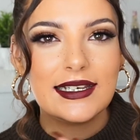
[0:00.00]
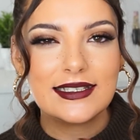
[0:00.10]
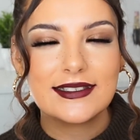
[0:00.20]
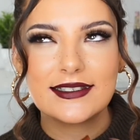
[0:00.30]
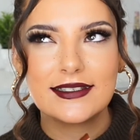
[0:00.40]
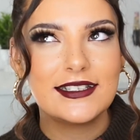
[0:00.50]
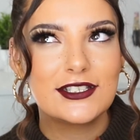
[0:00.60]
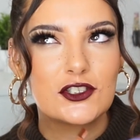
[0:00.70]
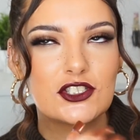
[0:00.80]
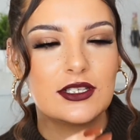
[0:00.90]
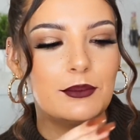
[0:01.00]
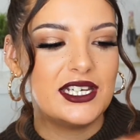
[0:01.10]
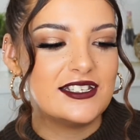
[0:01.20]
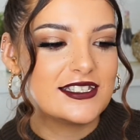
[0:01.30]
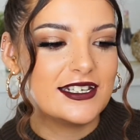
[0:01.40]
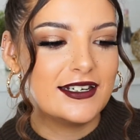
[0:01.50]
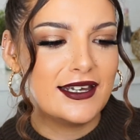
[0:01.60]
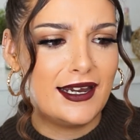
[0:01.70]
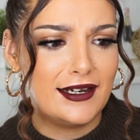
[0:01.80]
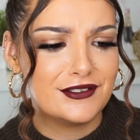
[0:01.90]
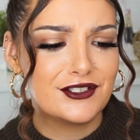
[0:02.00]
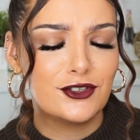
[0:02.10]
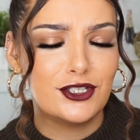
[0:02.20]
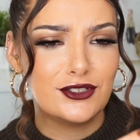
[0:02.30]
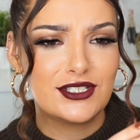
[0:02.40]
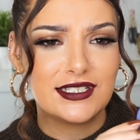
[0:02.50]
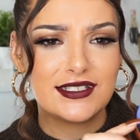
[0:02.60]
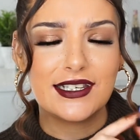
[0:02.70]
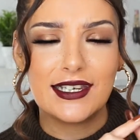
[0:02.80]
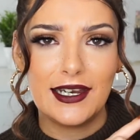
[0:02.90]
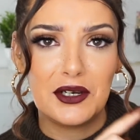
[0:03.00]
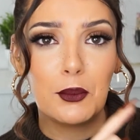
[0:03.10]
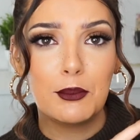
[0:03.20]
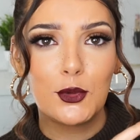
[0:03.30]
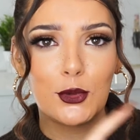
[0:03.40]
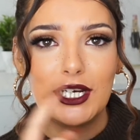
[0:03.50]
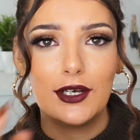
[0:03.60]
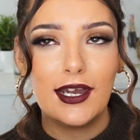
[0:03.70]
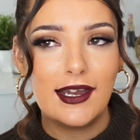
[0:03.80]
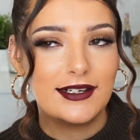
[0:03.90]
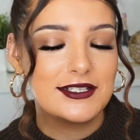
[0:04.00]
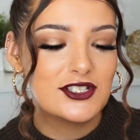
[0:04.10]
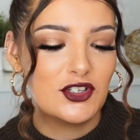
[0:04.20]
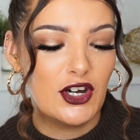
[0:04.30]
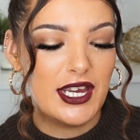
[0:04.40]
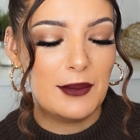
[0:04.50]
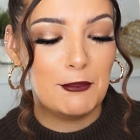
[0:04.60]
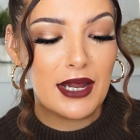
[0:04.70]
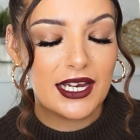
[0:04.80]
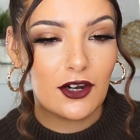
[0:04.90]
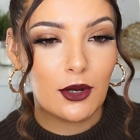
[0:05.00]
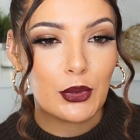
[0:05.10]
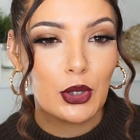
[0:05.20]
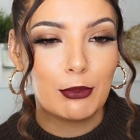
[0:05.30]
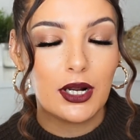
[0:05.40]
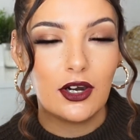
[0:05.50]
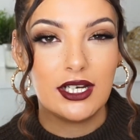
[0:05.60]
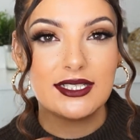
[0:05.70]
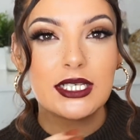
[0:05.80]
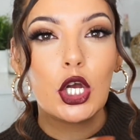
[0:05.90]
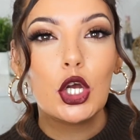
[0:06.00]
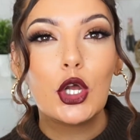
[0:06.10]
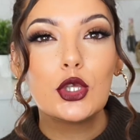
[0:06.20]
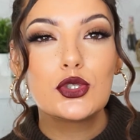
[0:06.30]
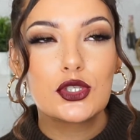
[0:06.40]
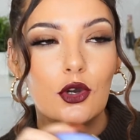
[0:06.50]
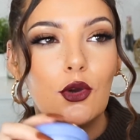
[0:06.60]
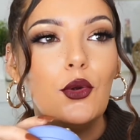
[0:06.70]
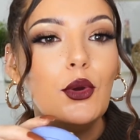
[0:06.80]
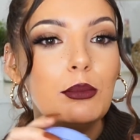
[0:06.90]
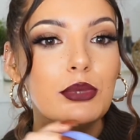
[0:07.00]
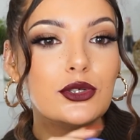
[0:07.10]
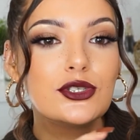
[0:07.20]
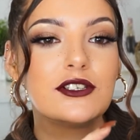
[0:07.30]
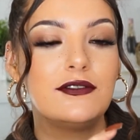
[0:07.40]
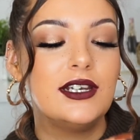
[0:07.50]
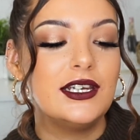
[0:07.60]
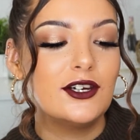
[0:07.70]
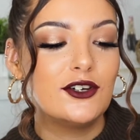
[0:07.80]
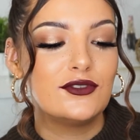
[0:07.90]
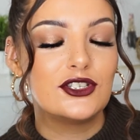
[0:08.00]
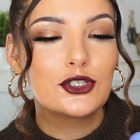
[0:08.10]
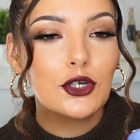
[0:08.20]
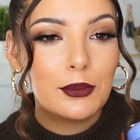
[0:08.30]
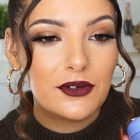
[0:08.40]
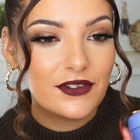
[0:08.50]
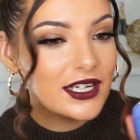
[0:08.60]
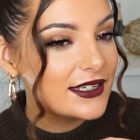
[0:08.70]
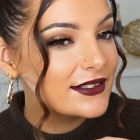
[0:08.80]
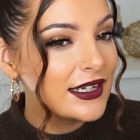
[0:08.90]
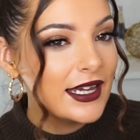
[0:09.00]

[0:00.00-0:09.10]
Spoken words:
It's just amazing, and I use this again morning and night, and makeup applies so beautifully over the top of this.